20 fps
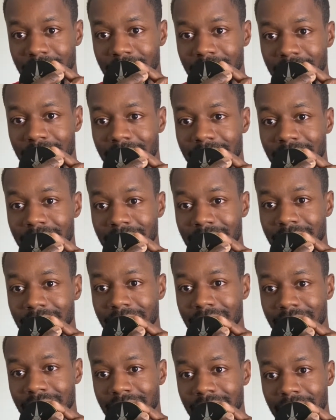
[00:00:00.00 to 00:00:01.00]
to get to
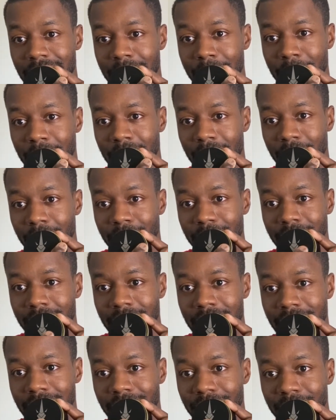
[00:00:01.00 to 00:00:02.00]
the same angle
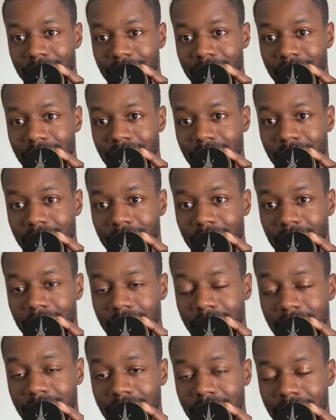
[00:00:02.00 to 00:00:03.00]
that the front of the car
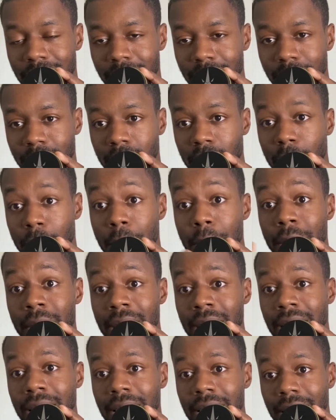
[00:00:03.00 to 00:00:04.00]
gets to,
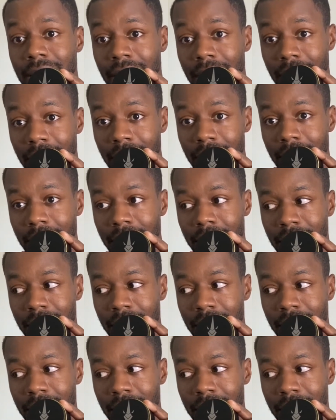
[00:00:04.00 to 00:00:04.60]
meaning